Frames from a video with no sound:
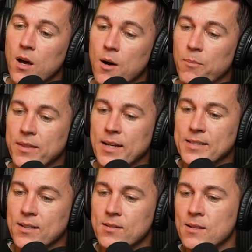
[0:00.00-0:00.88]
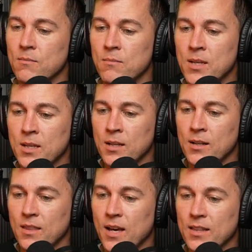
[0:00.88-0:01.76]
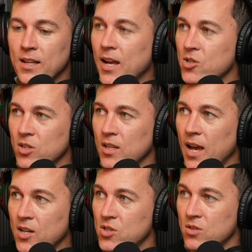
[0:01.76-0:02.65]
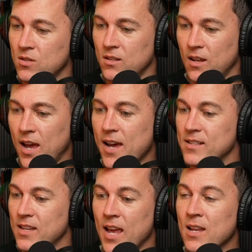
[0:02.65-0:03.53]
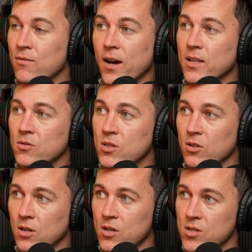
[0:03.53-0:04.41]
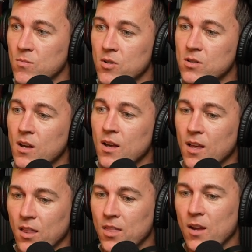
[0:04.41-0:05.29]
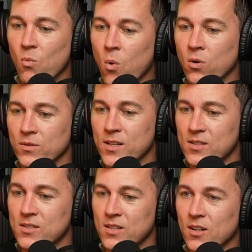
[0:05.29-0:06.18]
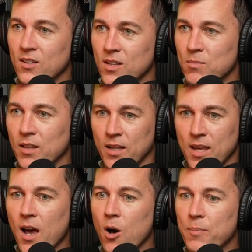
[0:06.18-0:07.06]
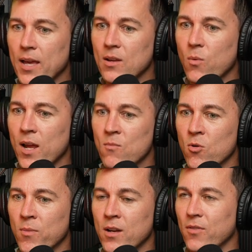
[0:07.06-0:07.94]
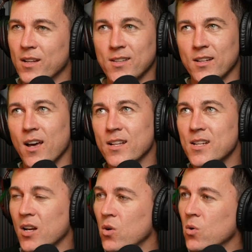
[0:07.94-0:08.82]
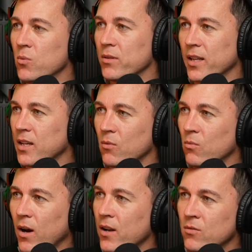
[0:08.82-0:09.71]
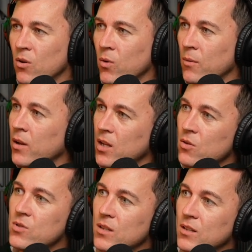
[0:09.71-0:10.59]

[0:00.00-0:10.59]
But that doesn't mean that that actually actually adds any value to your customers. They won't necessarily be like, "Yeah, I'll pay you way more money for that." It's like, "No, nah, that's kind of cool, but like I don't know when I'm going to use it."